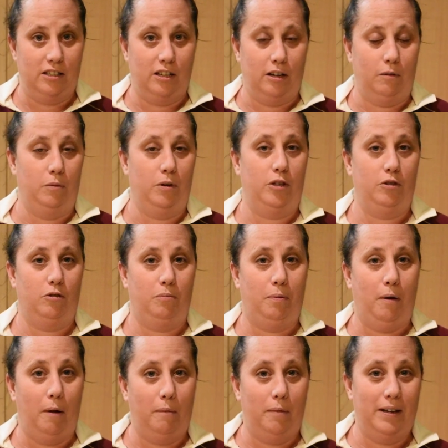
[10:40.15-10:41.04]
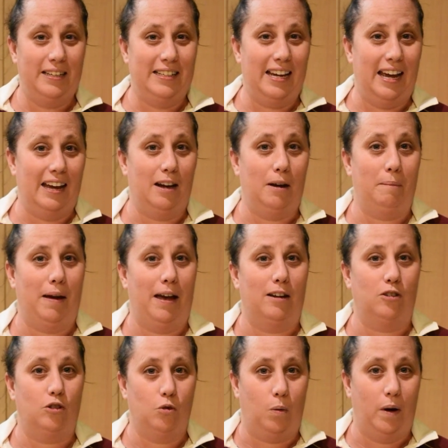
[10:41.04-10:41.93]
so which will probably take
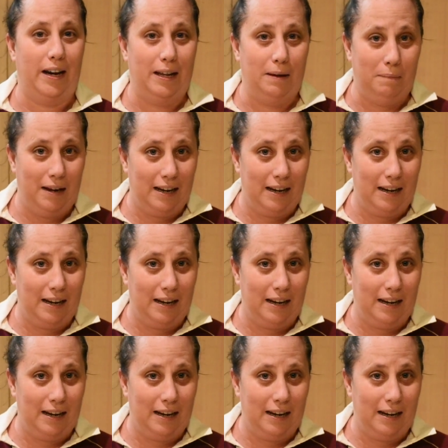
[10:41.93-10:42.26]
about 20